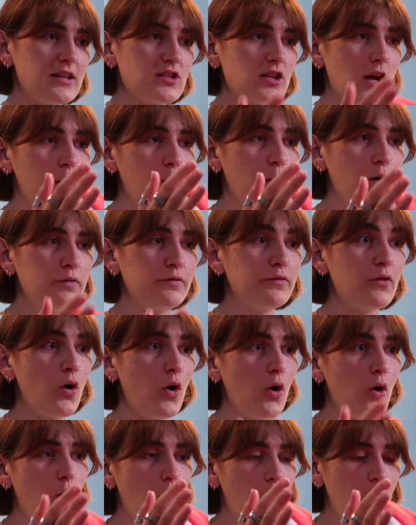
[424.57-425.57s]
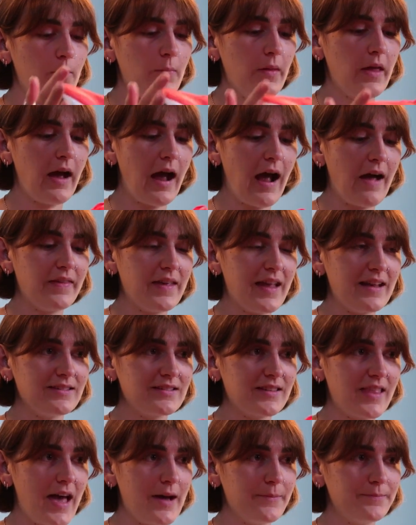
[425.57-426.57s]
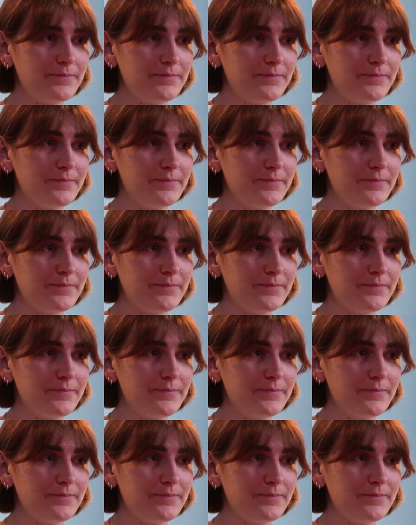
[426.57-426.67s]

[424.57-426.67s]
toe off at the end there.